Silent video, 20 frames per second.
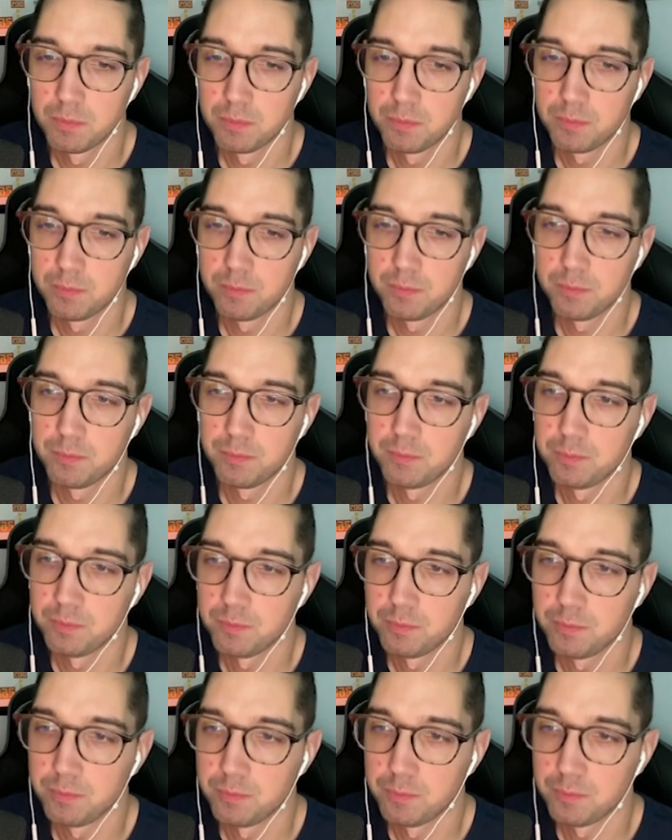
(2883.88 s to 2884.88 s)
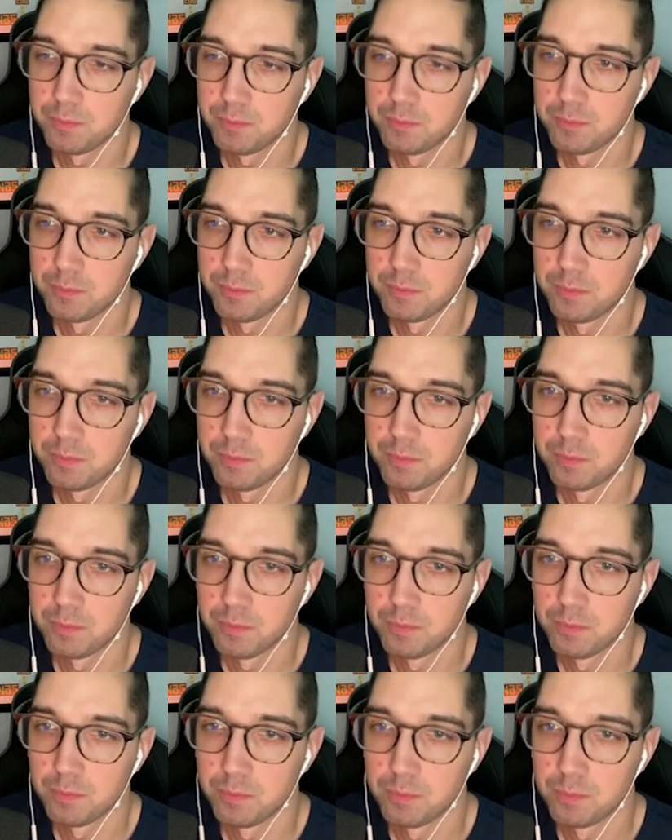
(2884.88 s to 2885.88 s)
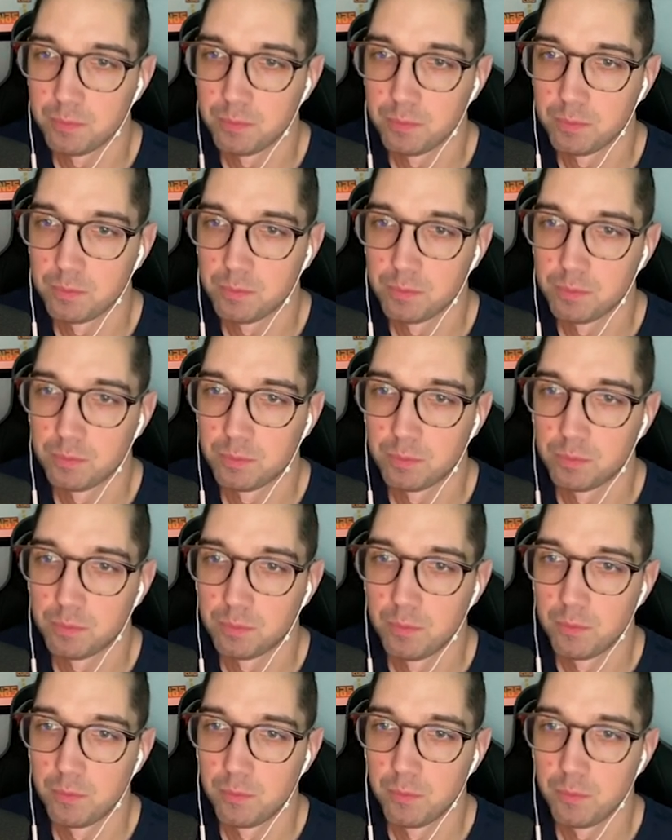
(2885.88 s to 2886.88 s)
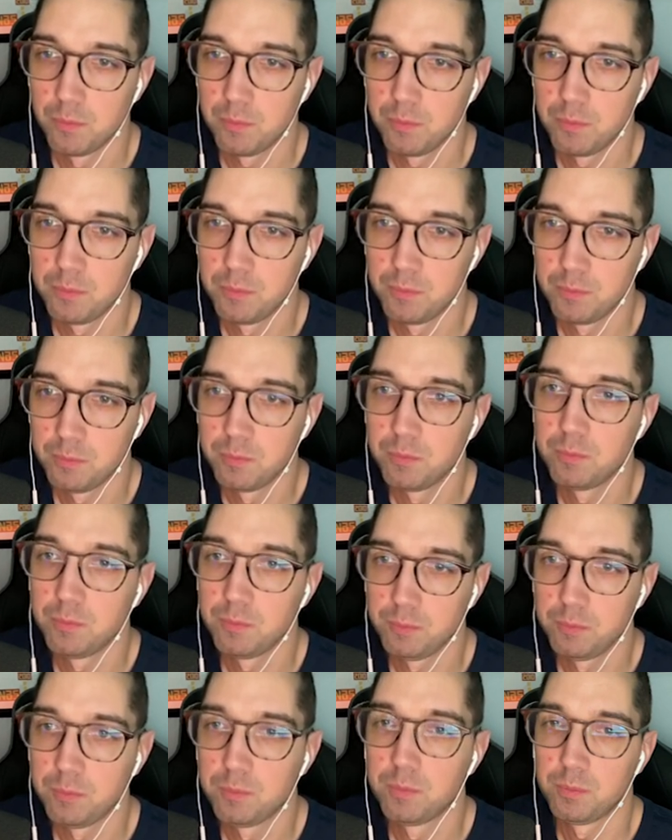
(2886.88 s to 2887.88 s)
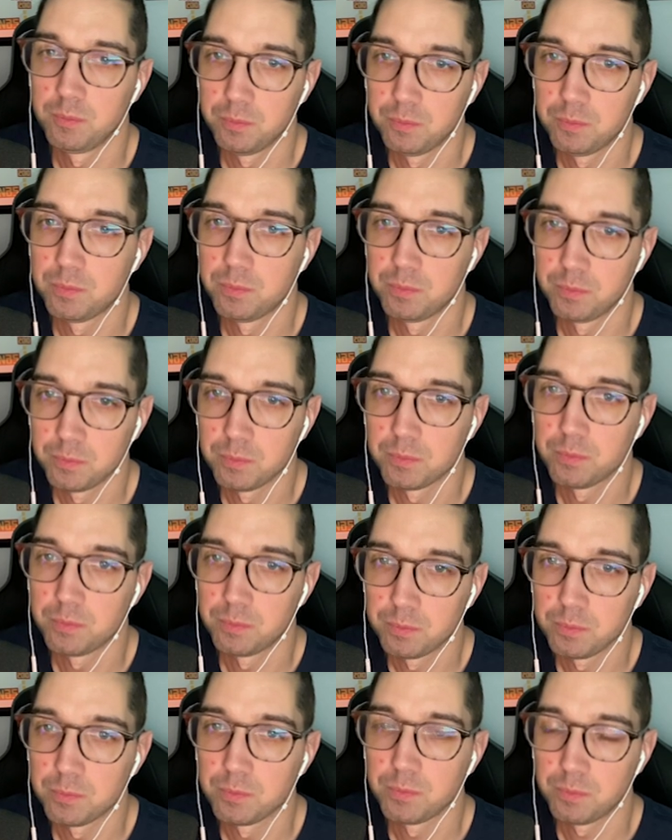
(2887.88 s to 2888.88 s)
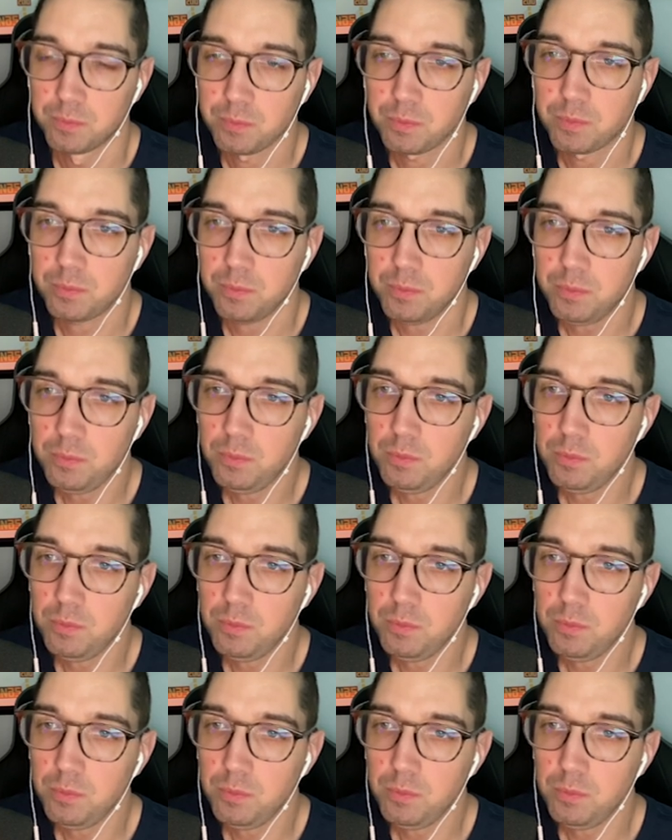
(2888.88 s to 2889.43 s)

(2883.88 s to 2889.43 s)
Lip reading: The person shown says nothing.